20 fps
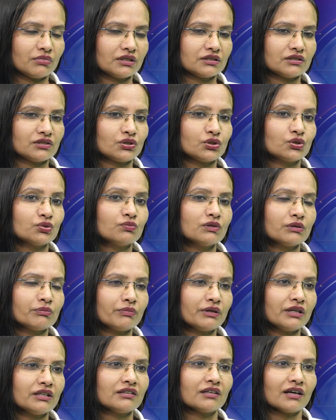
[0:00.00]
But
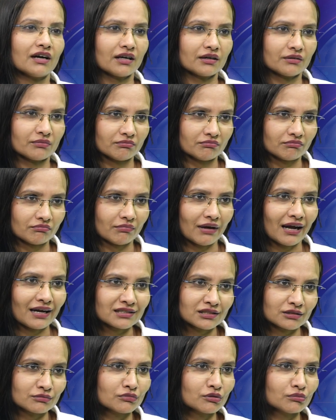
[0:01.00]
human being, they are
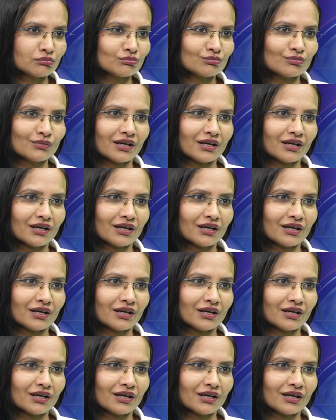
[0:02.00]
maximum